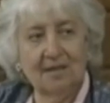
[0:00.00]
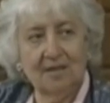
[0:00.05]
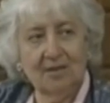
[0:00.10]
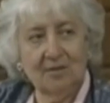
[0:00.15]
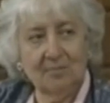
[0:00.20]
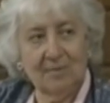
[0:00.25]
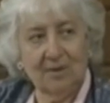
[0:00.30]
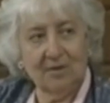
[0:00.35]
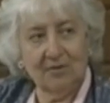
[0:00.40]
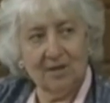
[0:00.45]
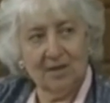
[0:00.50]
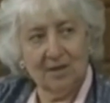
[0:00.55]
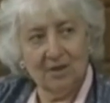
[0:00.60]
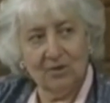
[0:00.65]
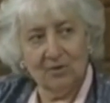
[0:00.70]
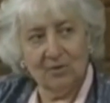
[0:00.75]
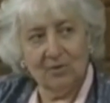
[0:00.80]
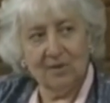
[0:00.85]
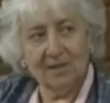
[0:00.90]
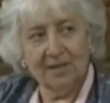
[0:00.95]
Mary
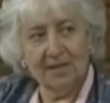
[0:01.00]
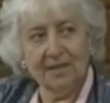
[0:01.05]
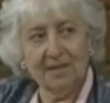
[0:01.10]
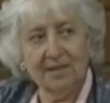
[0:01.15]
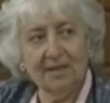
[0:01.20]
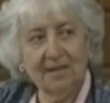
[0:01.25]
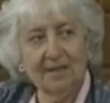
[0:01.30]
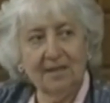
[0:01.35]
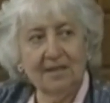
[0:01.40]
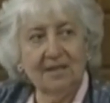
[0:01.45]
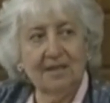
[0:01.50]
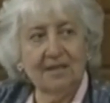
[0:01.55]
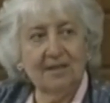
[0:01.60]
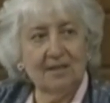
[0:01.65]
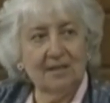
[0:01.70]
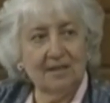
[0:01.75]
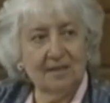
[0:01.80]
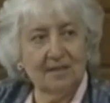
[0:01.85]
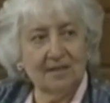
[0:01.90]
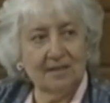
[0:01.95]
Loli,
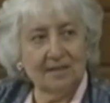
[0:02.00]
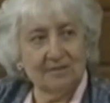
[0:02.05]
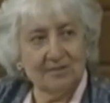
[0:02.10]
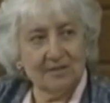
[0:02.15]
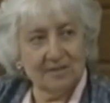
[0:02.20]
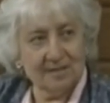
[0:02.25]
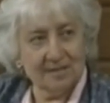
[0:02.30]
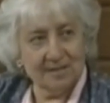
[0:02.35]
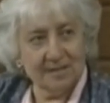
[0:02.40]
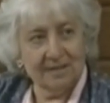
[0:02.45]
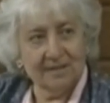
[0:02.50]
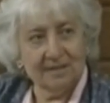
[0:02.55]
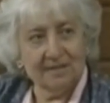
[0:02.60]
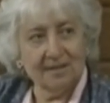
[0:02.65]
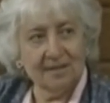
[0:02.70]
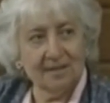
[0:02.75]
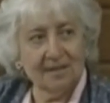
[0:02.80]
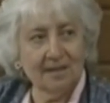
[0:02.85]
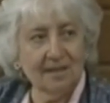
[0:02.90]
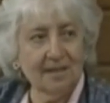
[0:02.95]

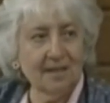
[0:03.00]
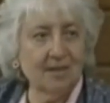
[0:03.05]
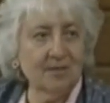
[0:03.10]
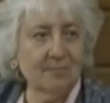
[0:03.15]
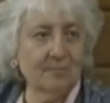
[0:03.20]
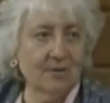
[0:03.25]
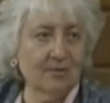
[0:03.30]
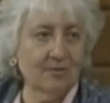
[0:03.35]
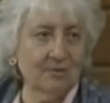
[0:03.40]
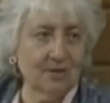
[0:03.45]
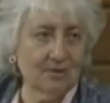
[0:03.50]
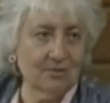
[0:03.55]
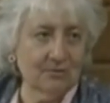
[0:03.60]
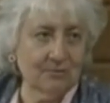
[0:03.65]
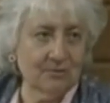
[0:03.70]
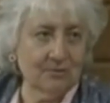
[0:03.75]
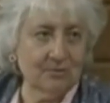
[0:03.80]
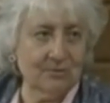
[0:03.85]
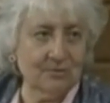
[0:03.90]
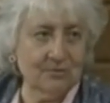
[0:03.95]
Jacinta, and Mary
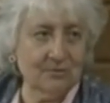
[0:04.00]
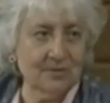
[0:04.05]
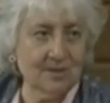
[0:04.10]
Cruz,